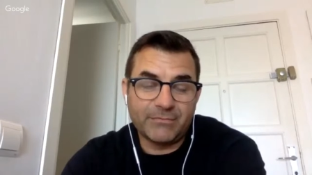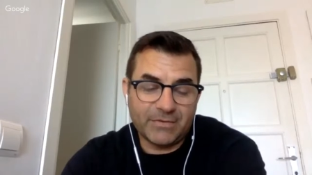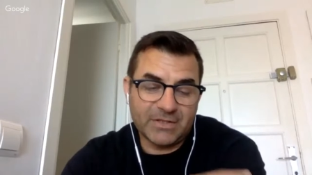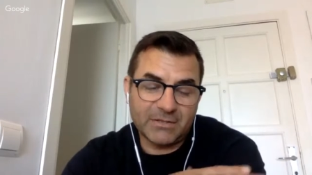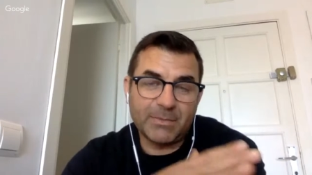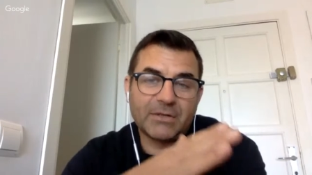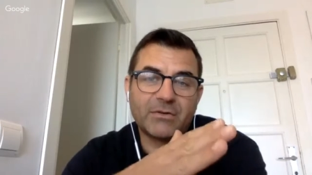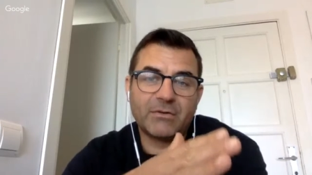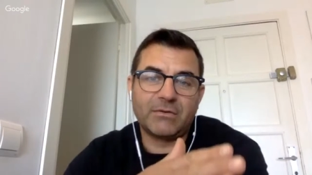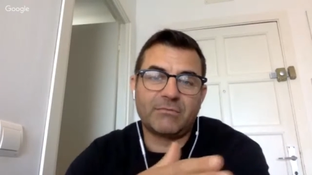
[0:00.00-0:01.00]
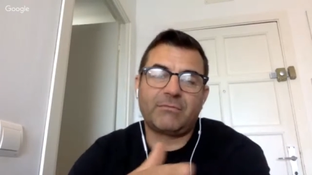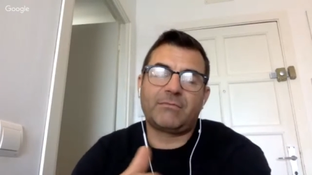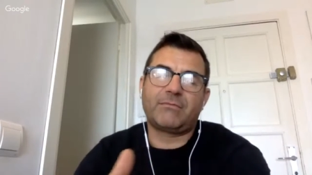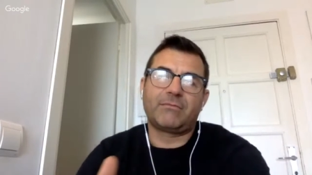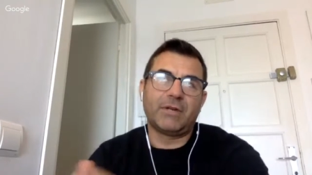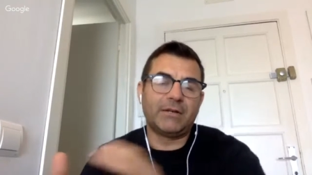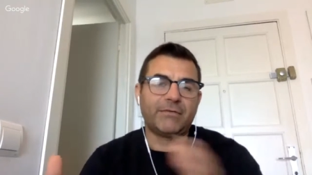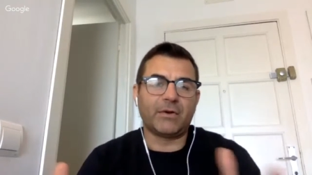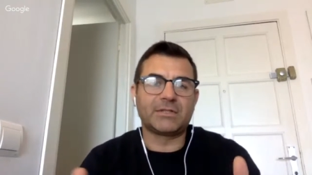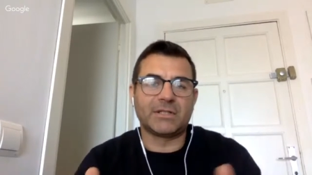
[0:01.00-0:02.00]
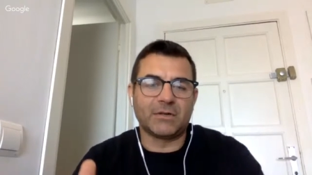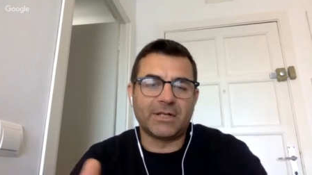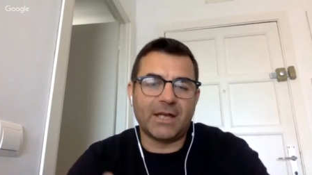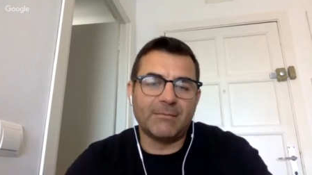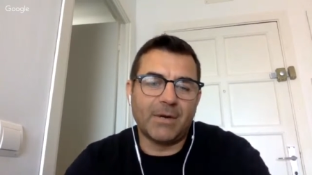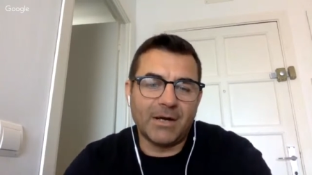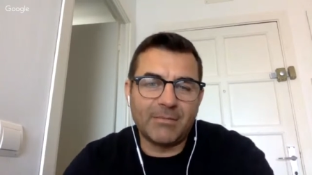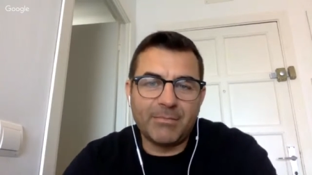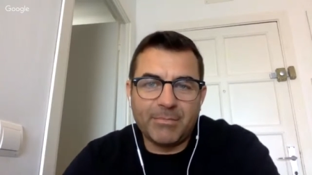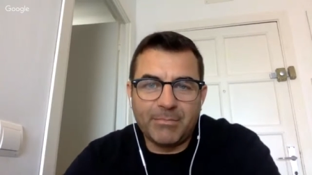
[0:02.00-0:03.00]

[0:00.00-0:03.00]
because I've been really focusing on getting my